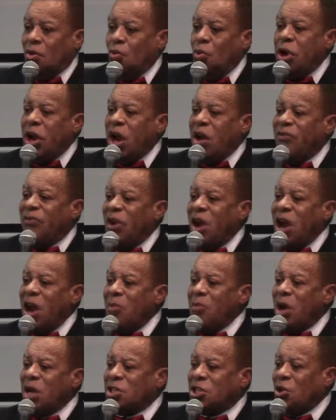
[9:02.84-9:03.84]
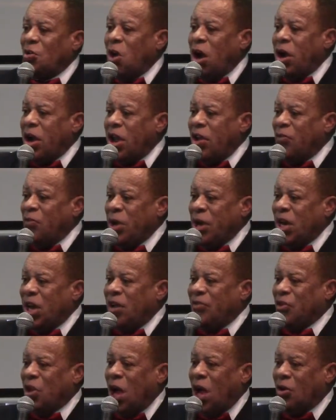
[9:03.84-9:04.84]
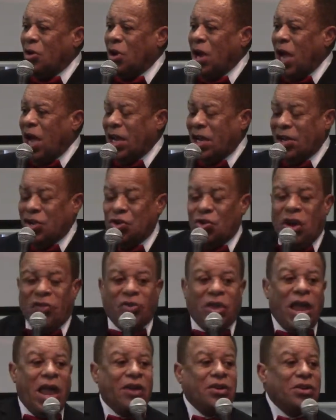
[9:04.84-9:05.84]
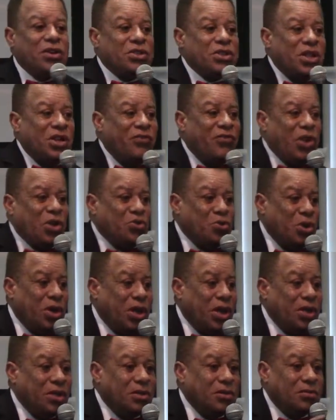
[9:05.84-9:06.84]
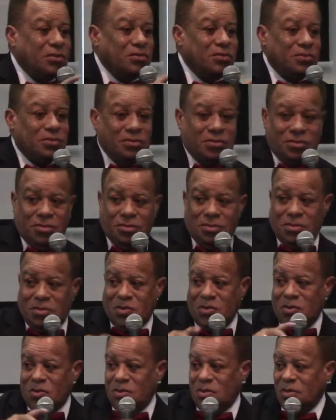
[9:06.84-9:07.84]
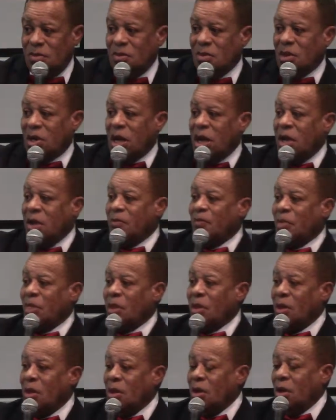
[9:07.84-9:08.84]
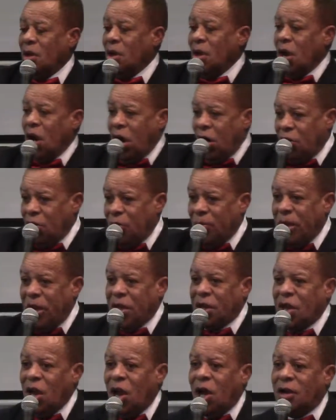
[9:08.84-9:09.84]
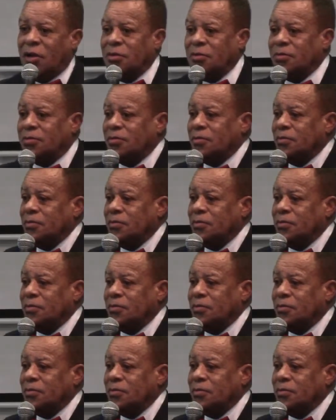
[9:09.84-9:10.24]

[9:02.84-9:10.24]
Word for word: we are very much aware if we love God or not, and you have to answer this individually. Okay? Are you obeying God?